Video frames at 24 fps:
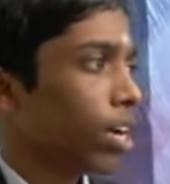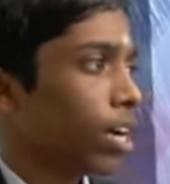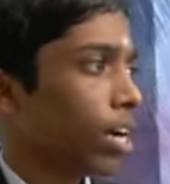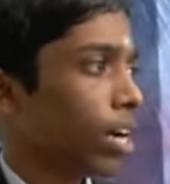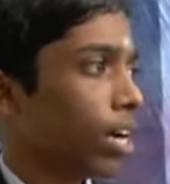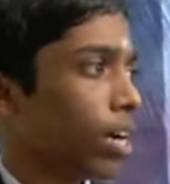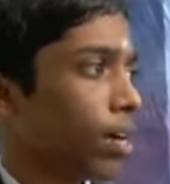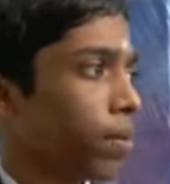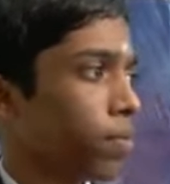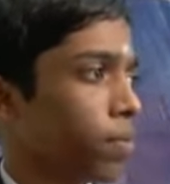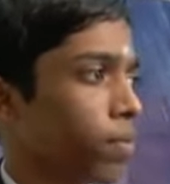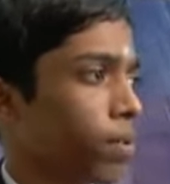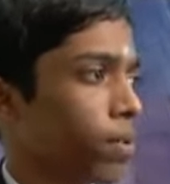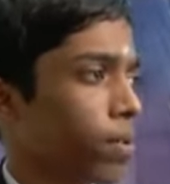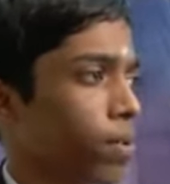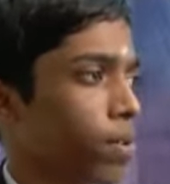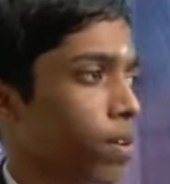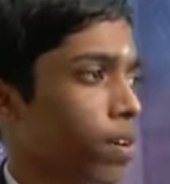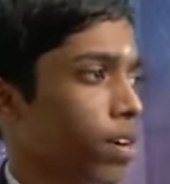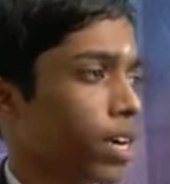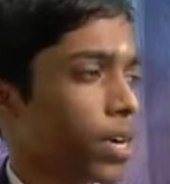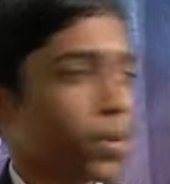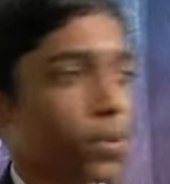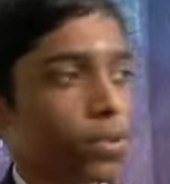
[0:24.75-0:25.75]
um,
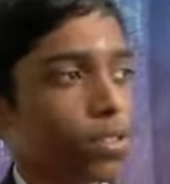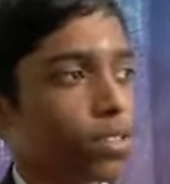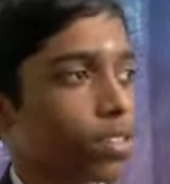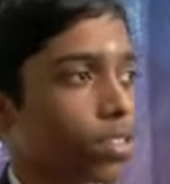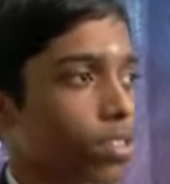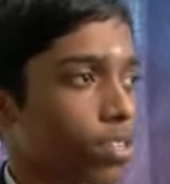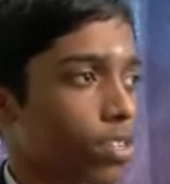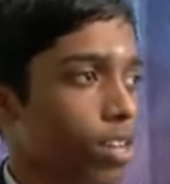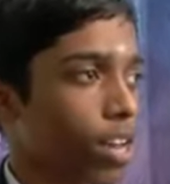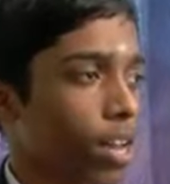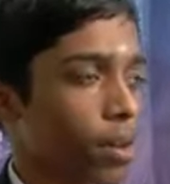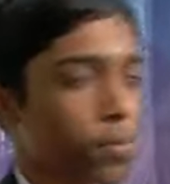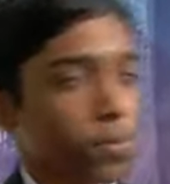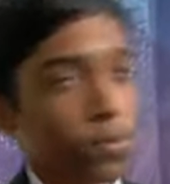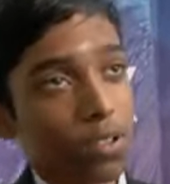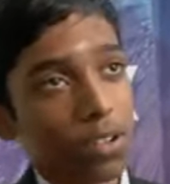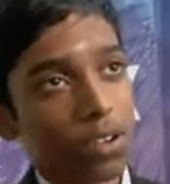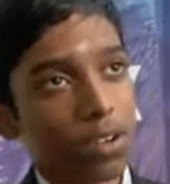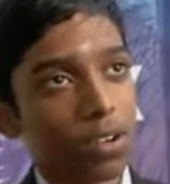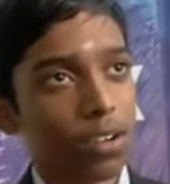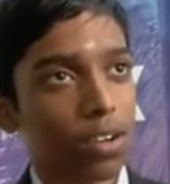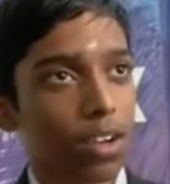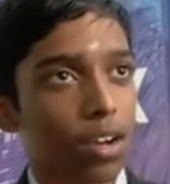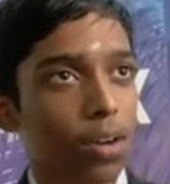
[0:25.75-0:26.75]
I was still
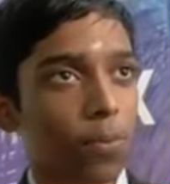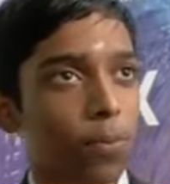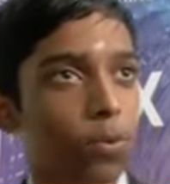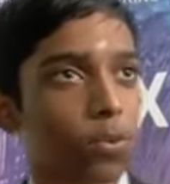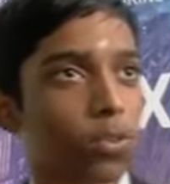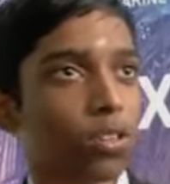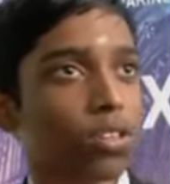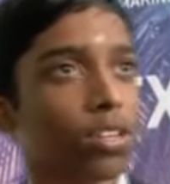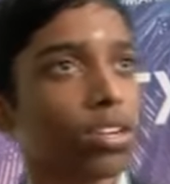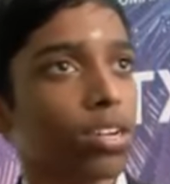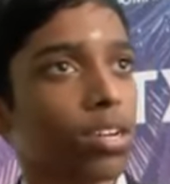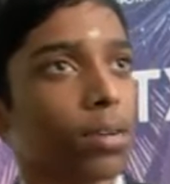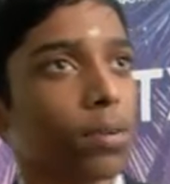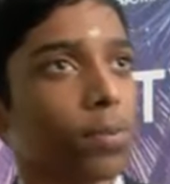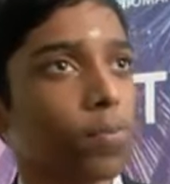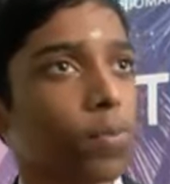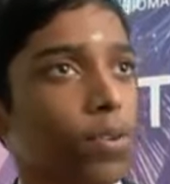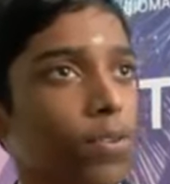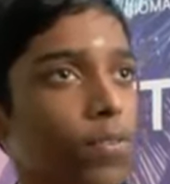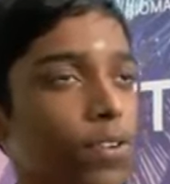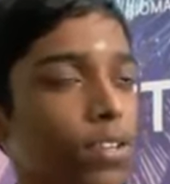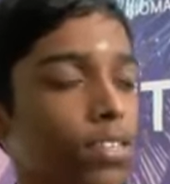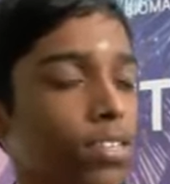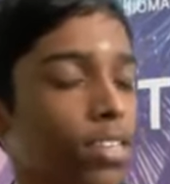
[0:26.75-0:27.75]
upset about the
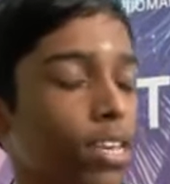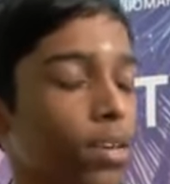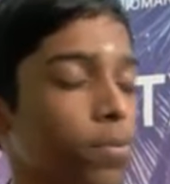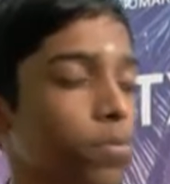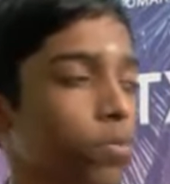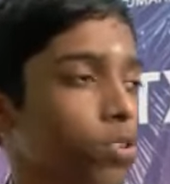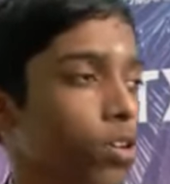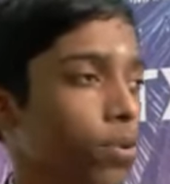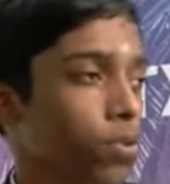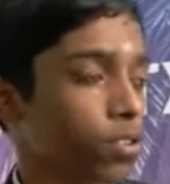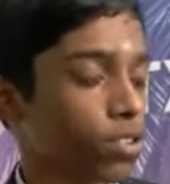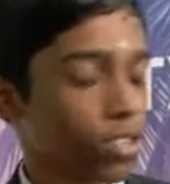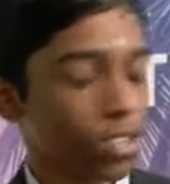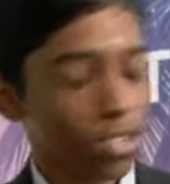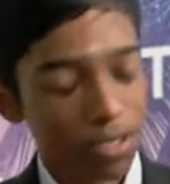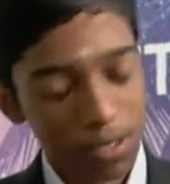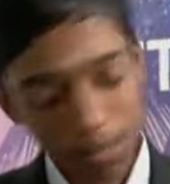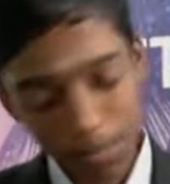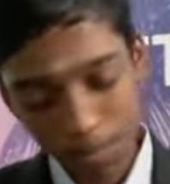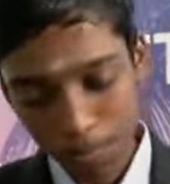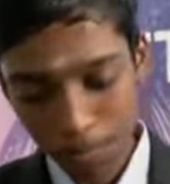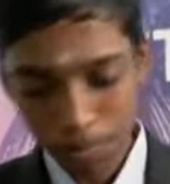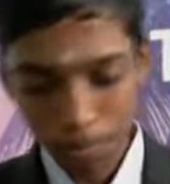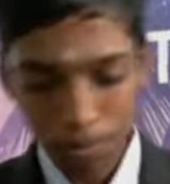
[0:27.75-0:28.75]
previous game, so I was
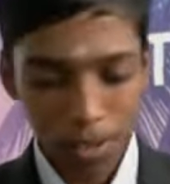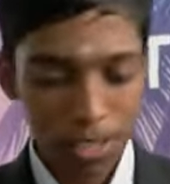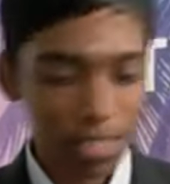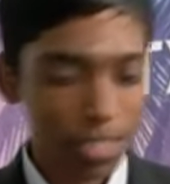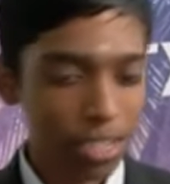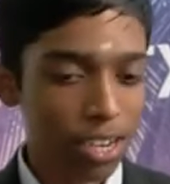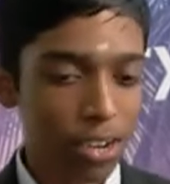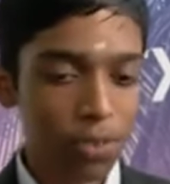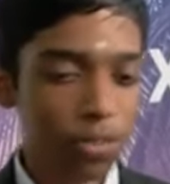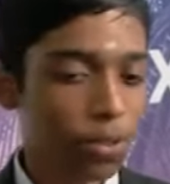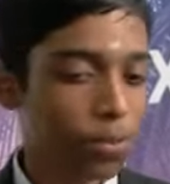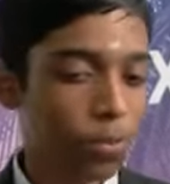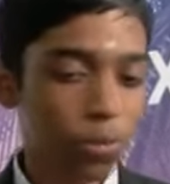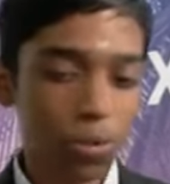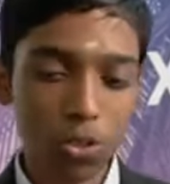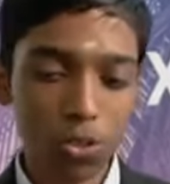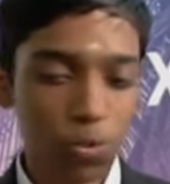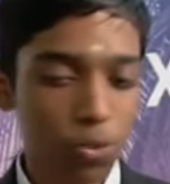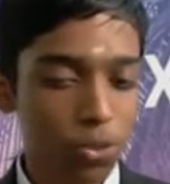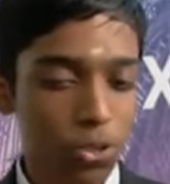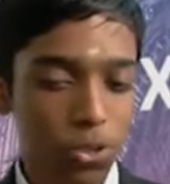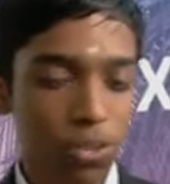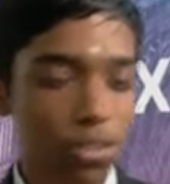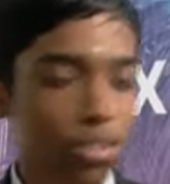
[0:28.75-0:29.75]
just blitzing out the
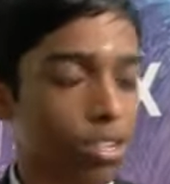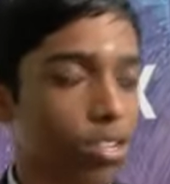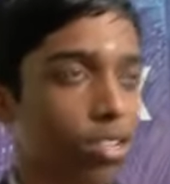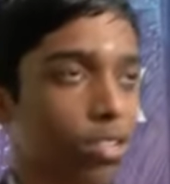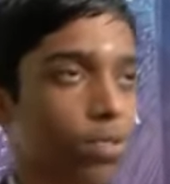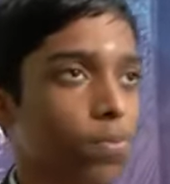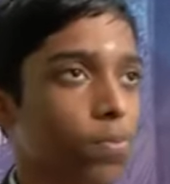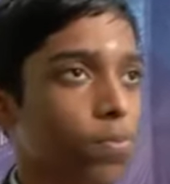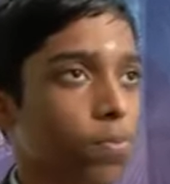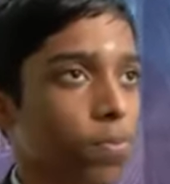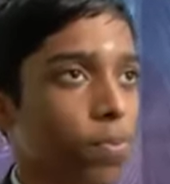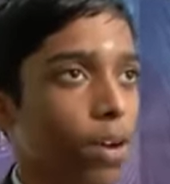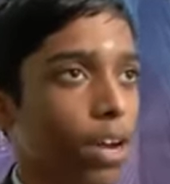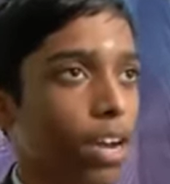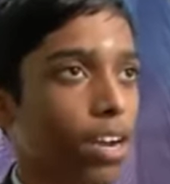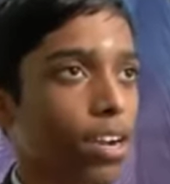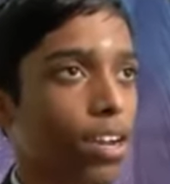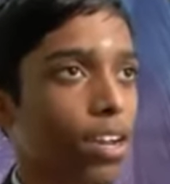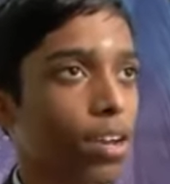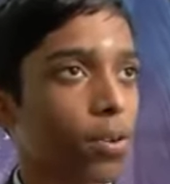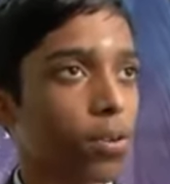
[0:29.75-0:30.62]
most, which was just bad.